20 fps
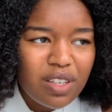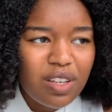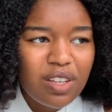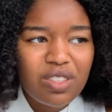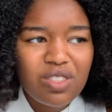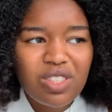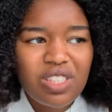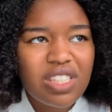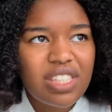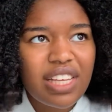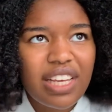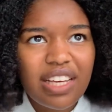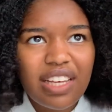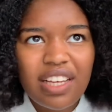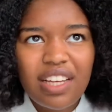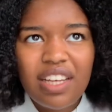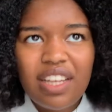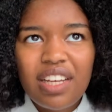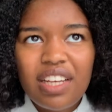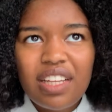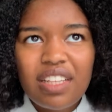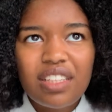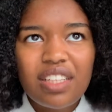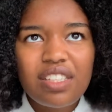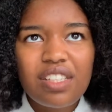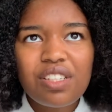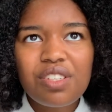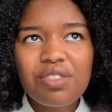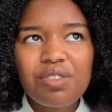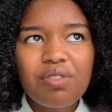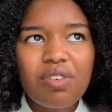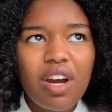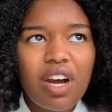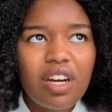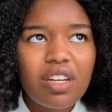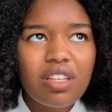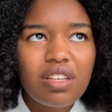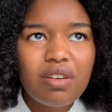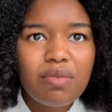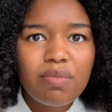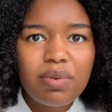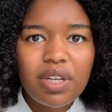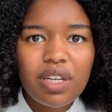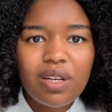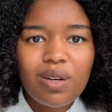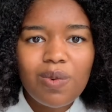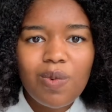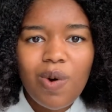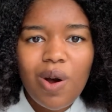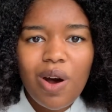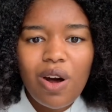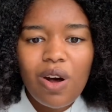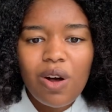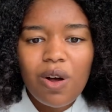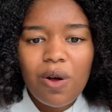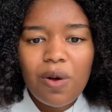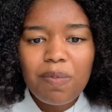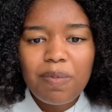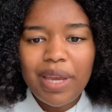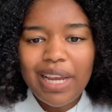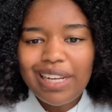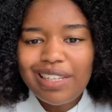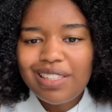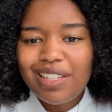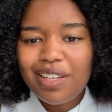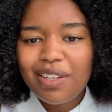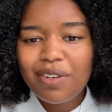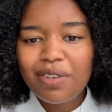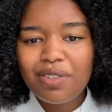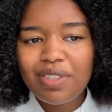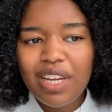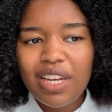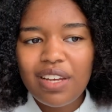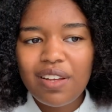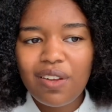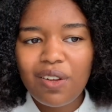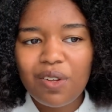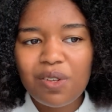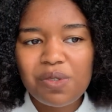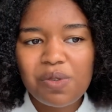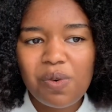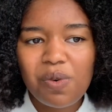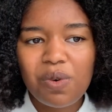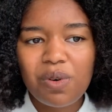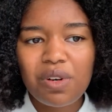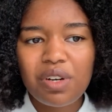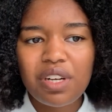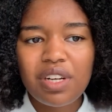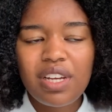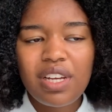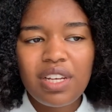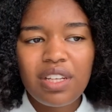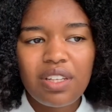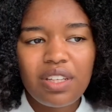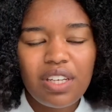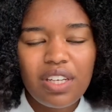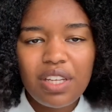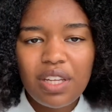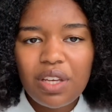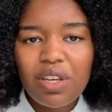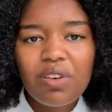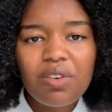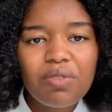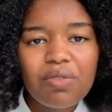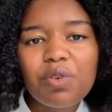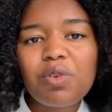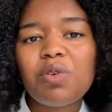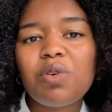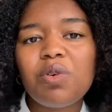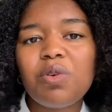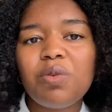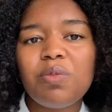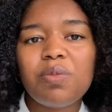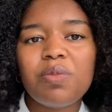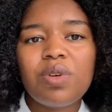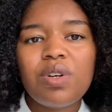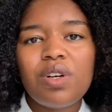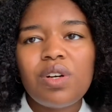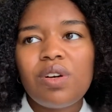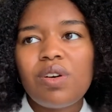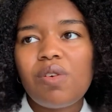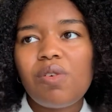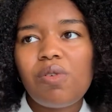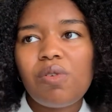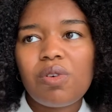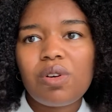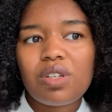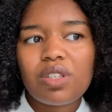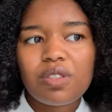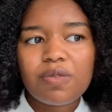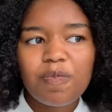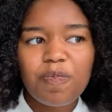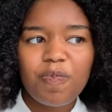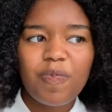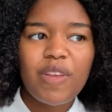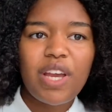You could just like listen to an audiobook while painting your nails or cleaning your room or,